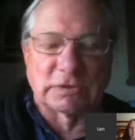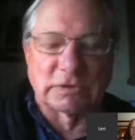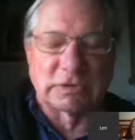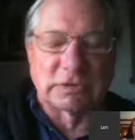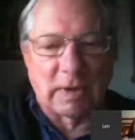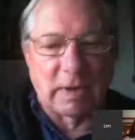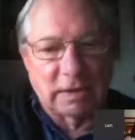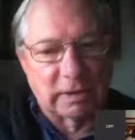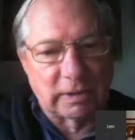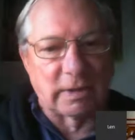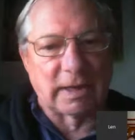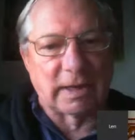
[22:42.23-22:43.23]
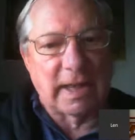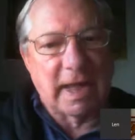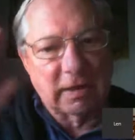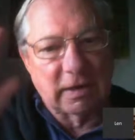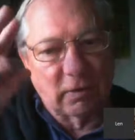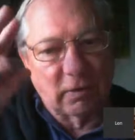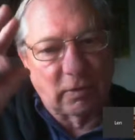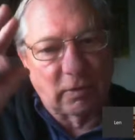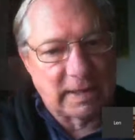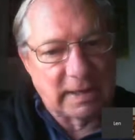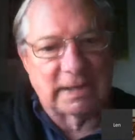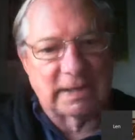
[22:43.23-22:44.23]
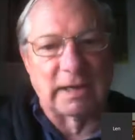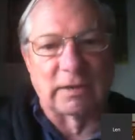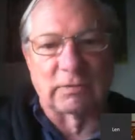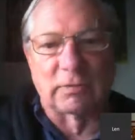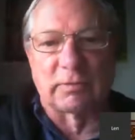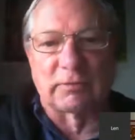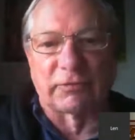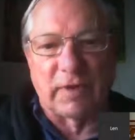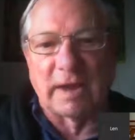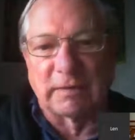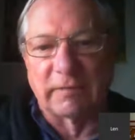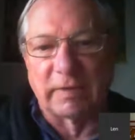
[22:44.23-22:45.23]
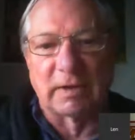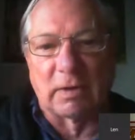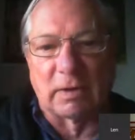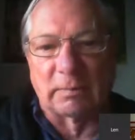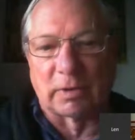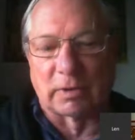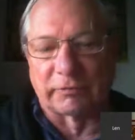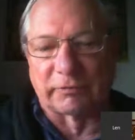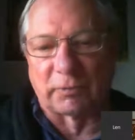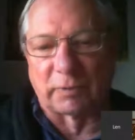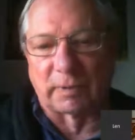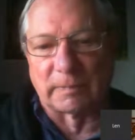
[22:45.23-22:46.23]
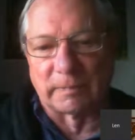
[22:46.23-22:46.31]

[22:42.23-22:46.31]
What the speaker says: So I can go click on a category and then scan through and find the video I'm looking for.